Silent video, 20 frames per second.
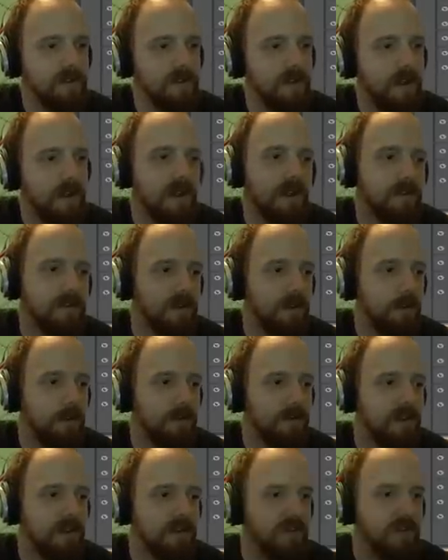a
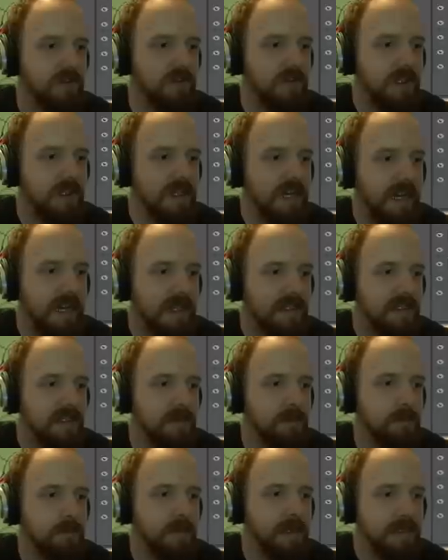surreptitiously added
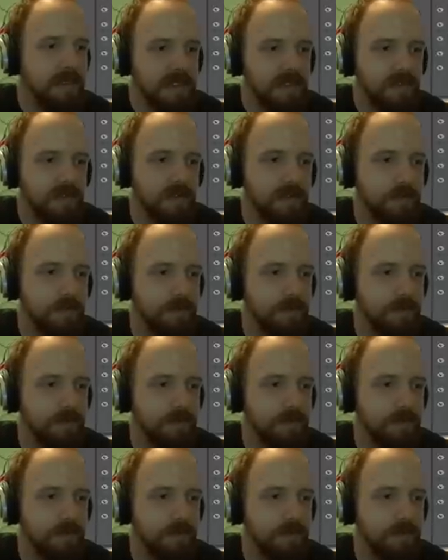penis.